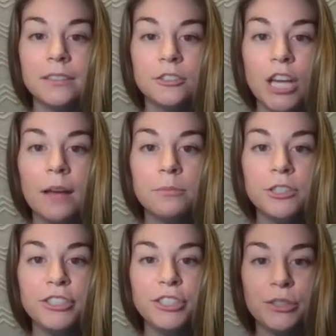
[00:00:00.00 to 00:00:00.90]

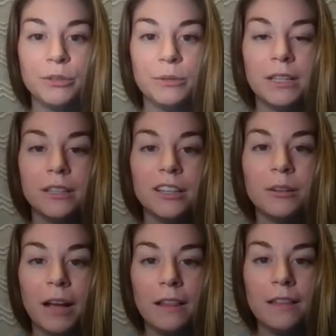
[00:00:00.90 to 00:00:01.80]
Chapter 2,
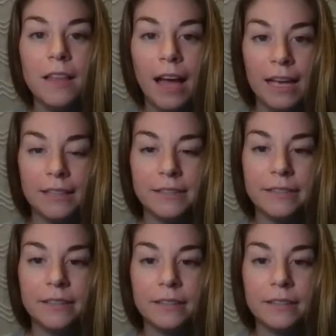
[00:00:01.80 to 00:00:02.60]
Aurella Lies.